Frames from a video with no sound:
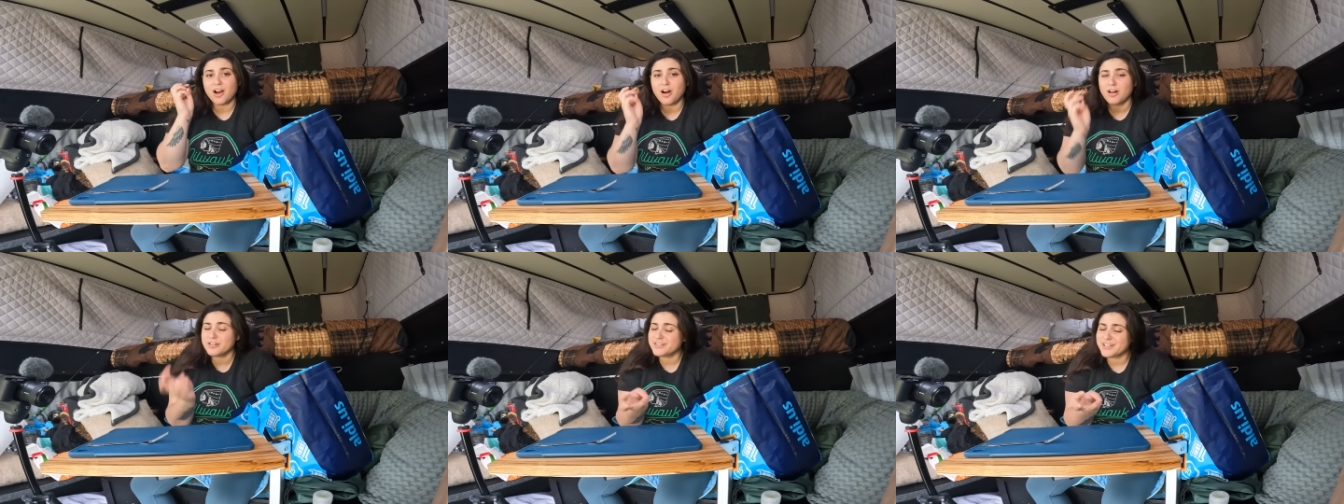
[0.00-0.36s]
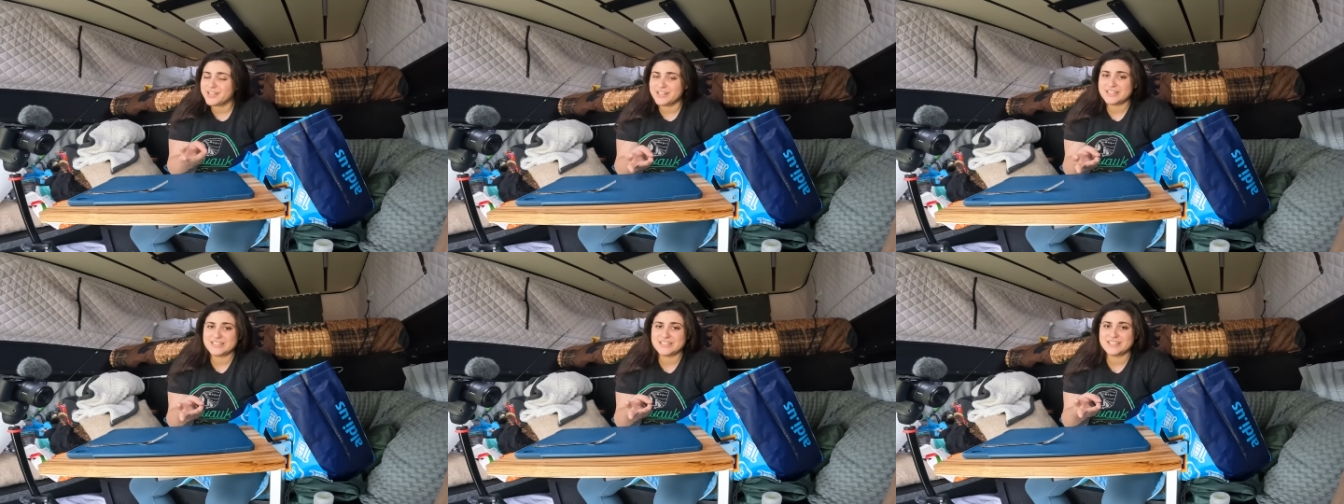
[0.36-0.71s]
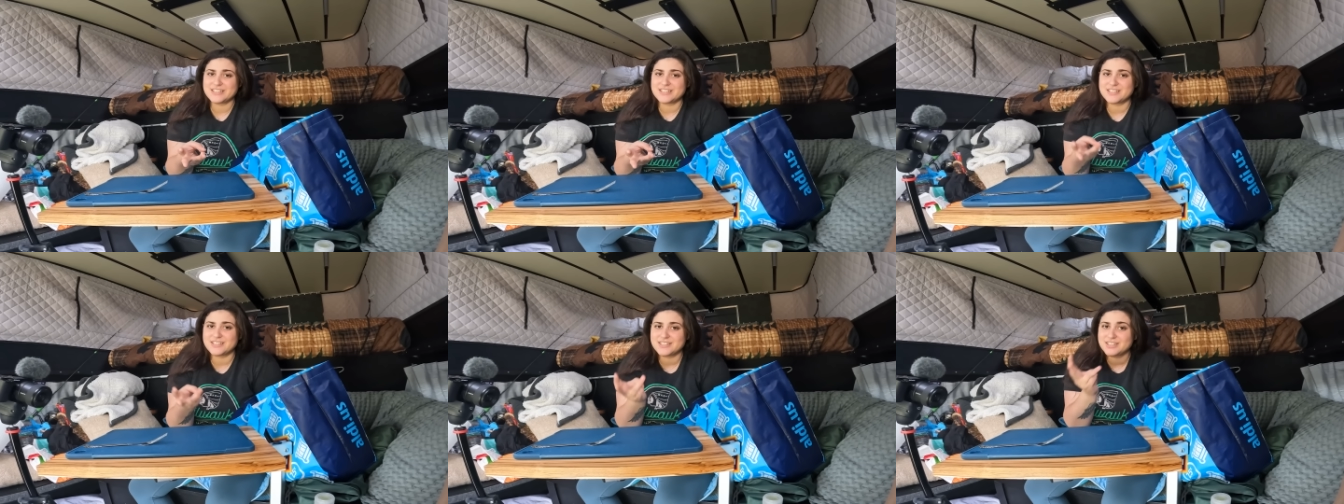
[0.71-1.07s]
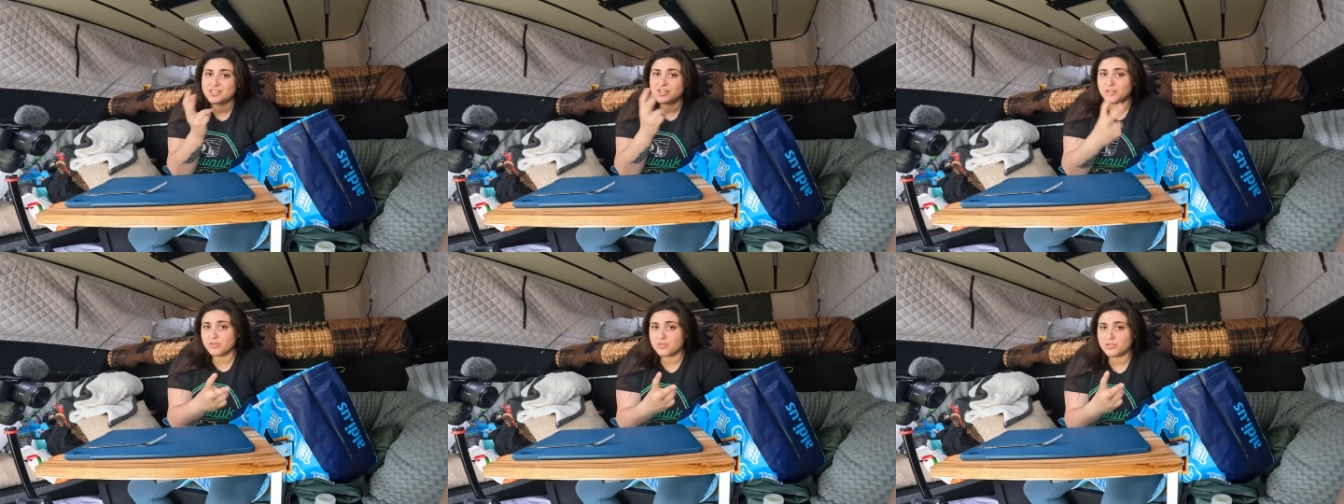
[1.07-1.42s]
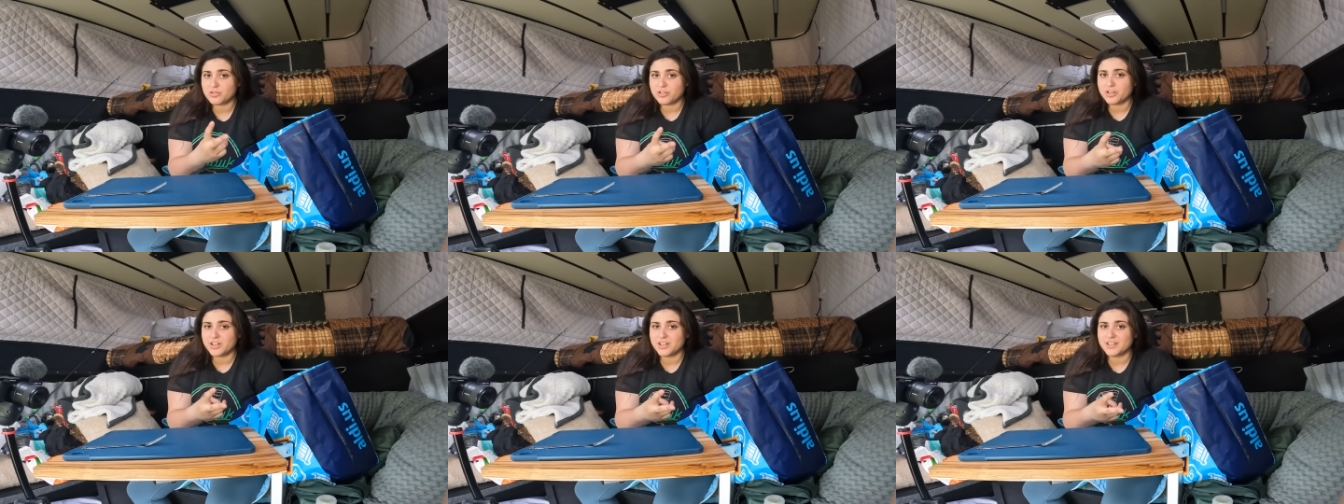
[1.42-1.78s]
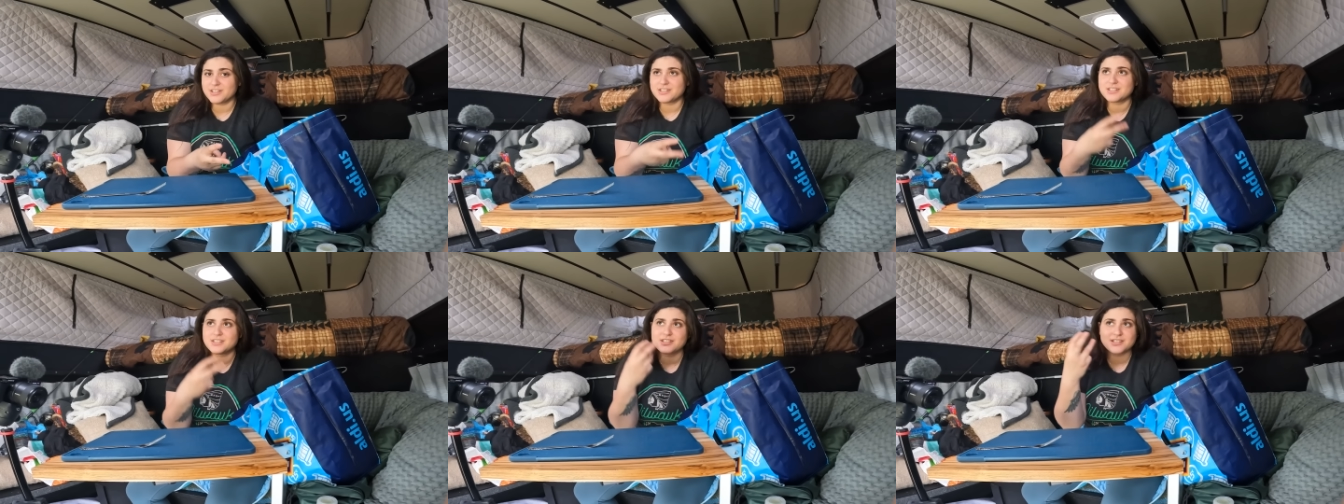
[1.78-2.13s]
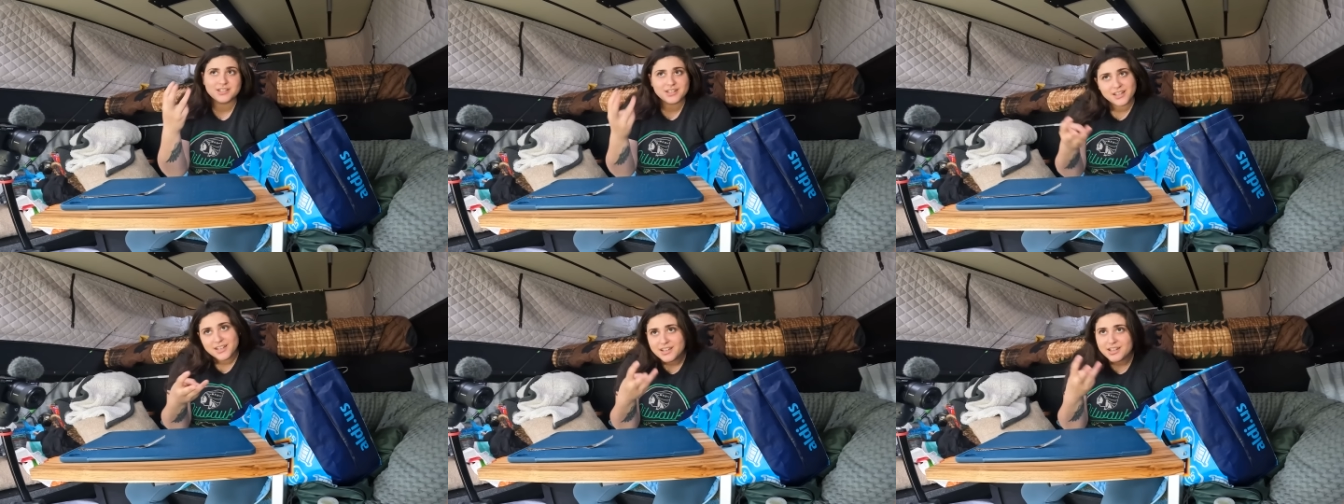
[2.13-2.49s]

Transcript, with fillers: All it takes is 2 ingredients.